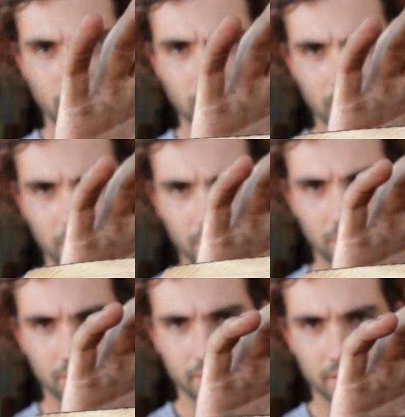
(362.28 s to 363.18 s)

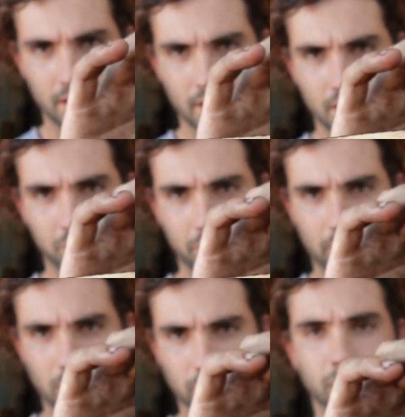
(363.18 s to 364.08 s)
focus,
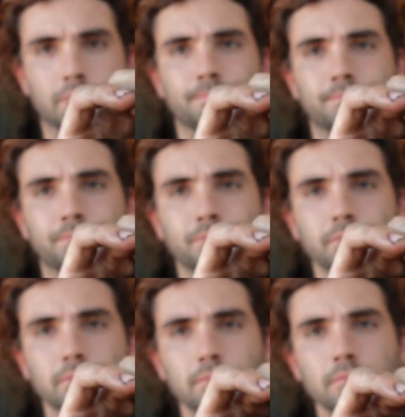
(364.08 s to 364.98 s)
because
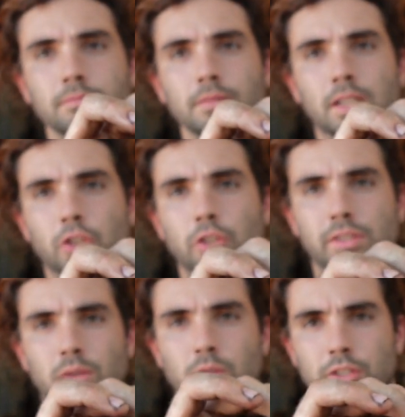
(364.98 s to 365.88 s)
you can
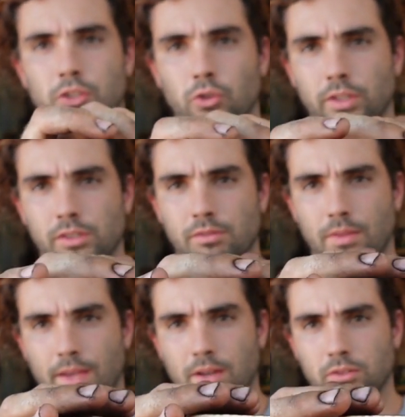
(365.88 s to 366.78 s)
see all these joins around
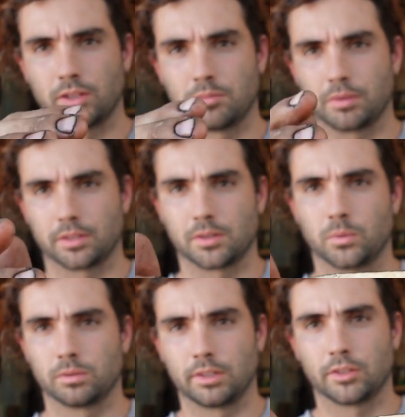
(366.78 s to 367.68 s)
the outside, because I
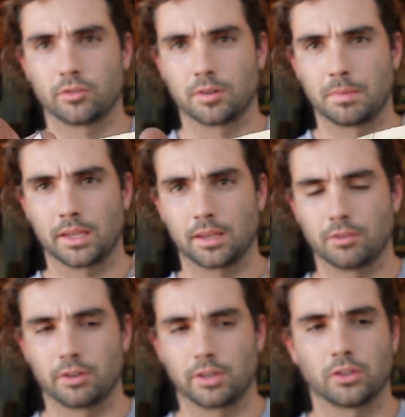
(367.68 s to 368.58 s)
wasn't really trying to make it
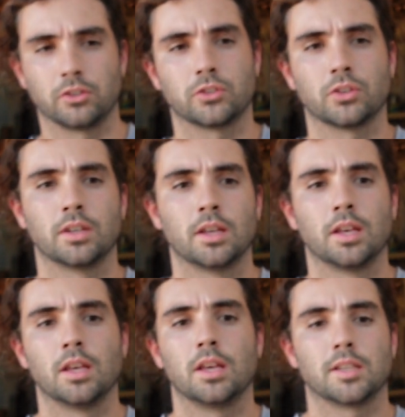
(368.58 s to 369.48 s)
very good.
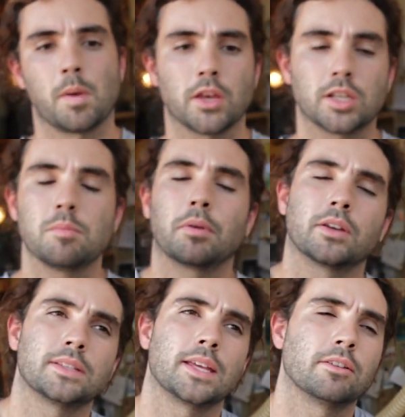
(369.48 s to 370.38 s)
Especially
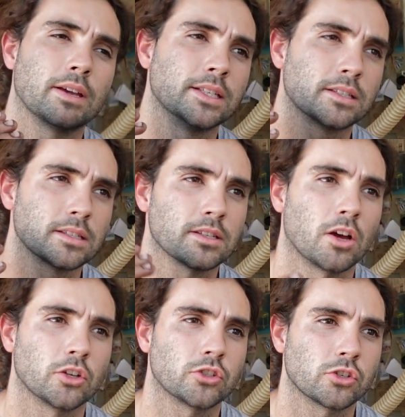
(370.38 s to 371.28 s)
because there is
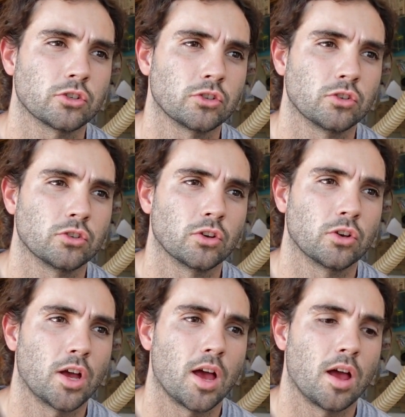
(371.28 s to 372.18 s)
such
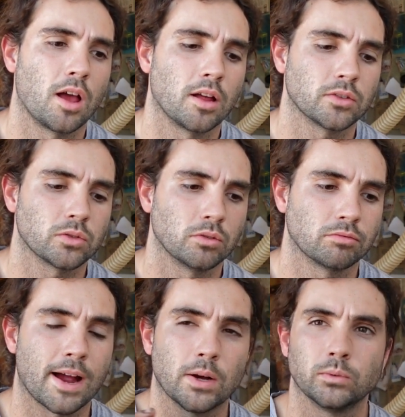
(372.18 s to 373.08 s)
sort of
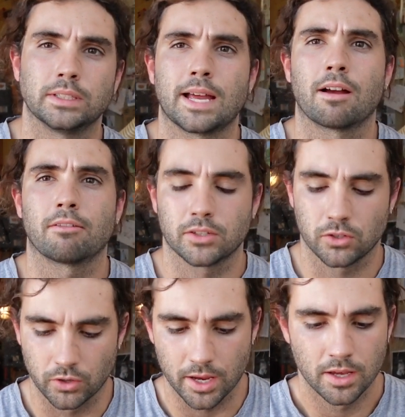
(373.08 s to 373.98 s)
rounded arris
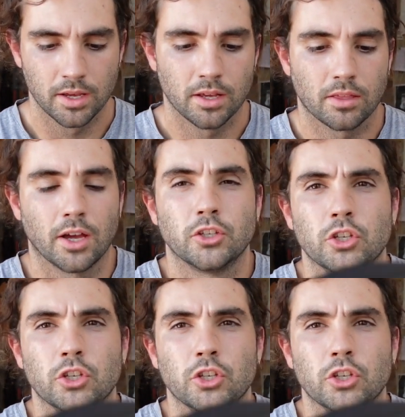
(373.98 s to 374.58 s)
on it that I